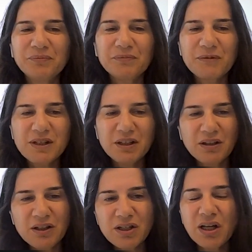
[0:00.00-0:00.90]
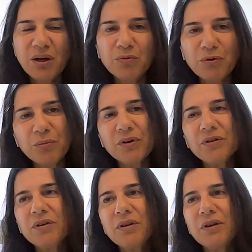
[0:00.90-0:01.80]
sit in the same room,
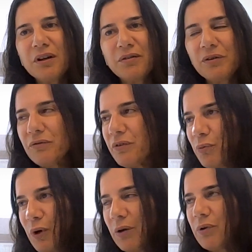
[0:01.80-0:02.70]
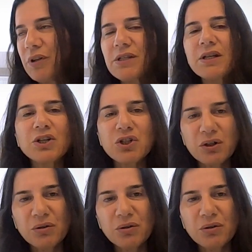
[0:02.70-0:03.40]
have even 1 hour discussion,